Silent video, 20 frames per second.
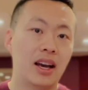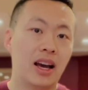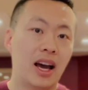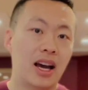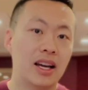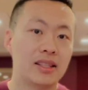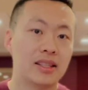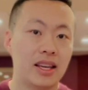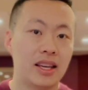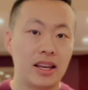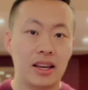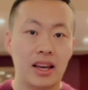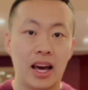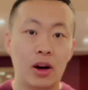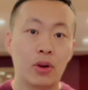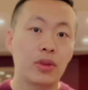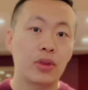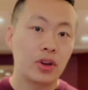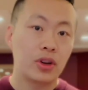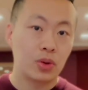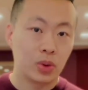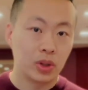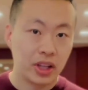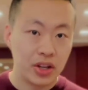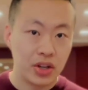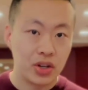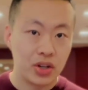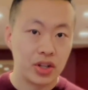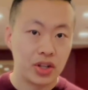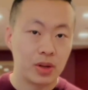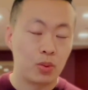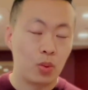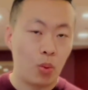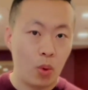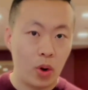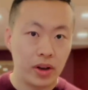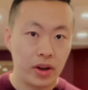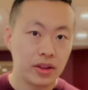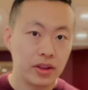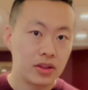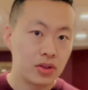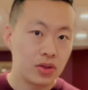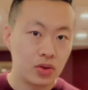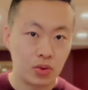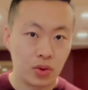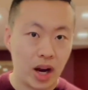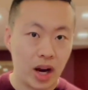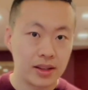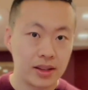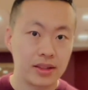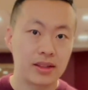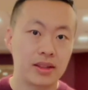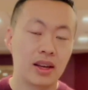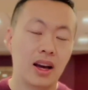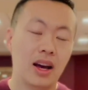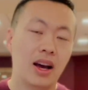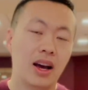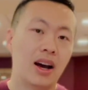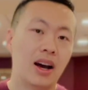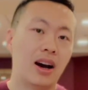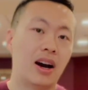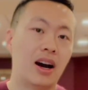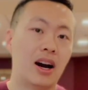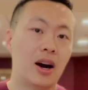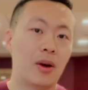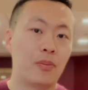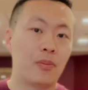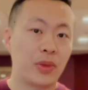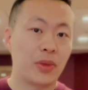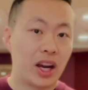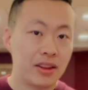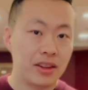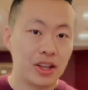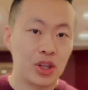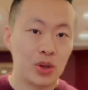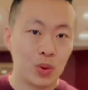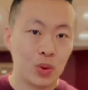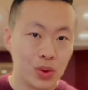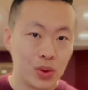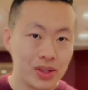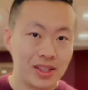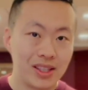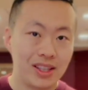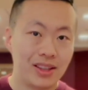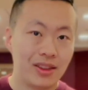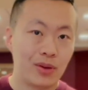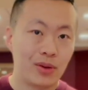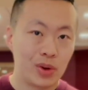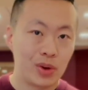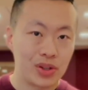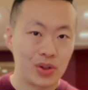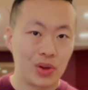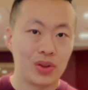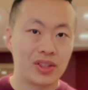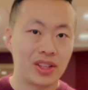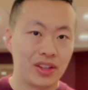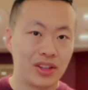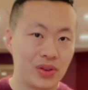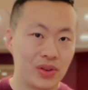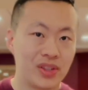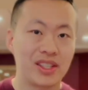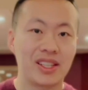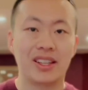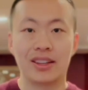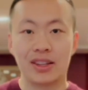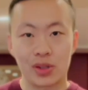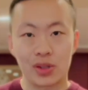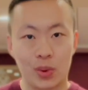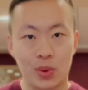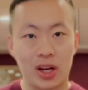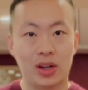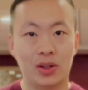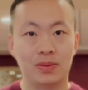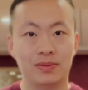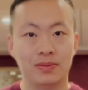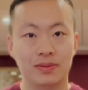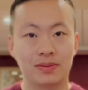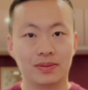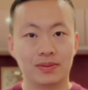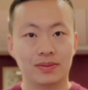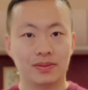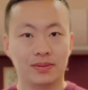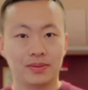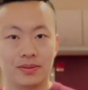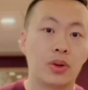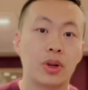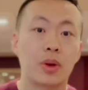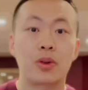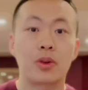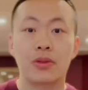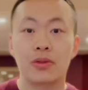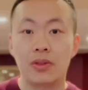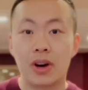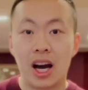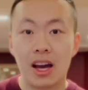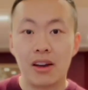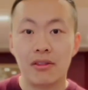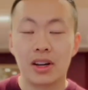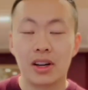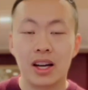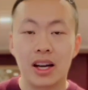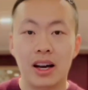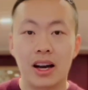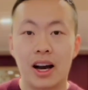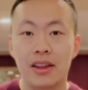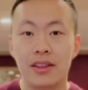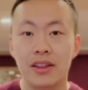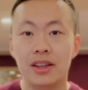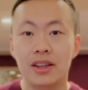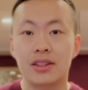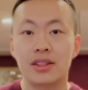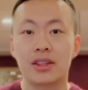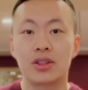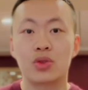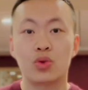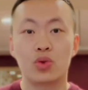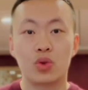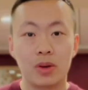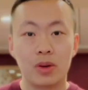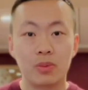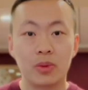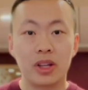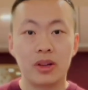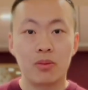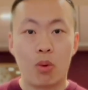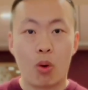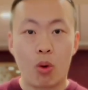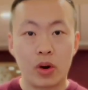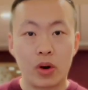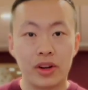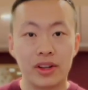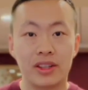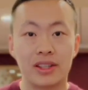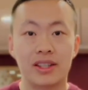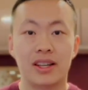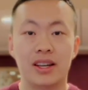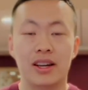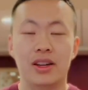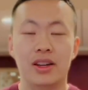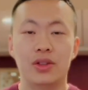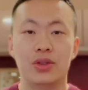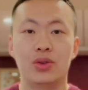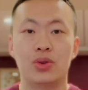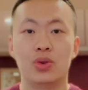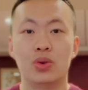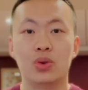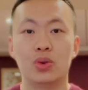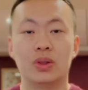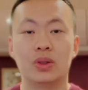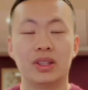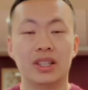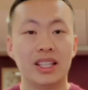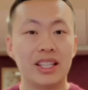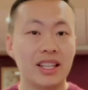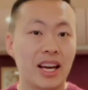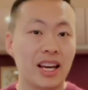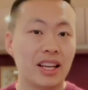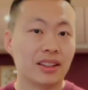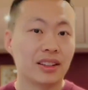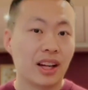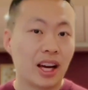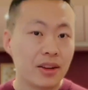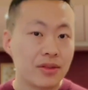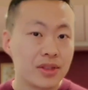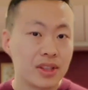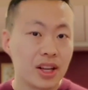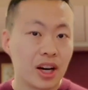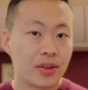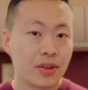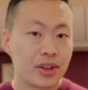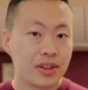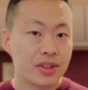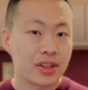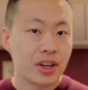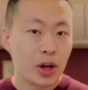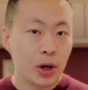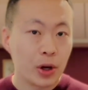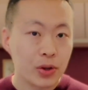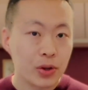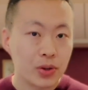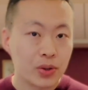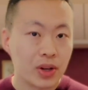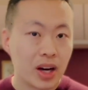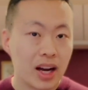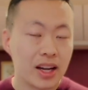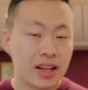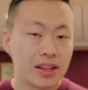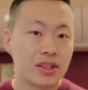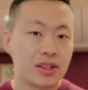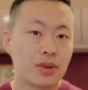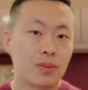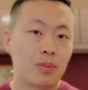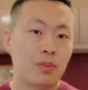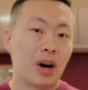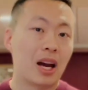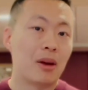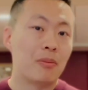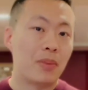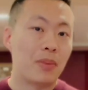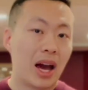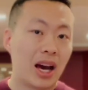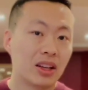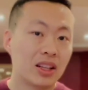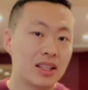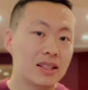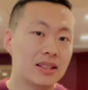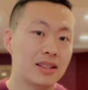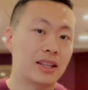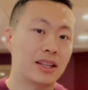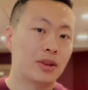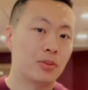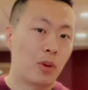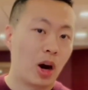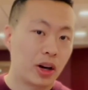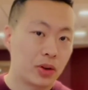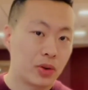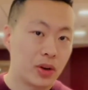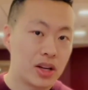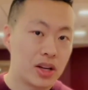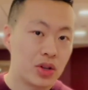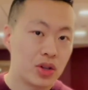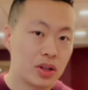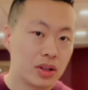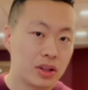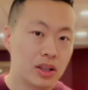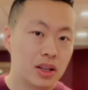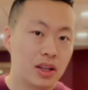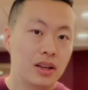has a healthier relationship with stress, I think you will see the results on your skin as well. So number 5, I think it's extremely important to lead a lifestyle that's characterized by balance and moderation.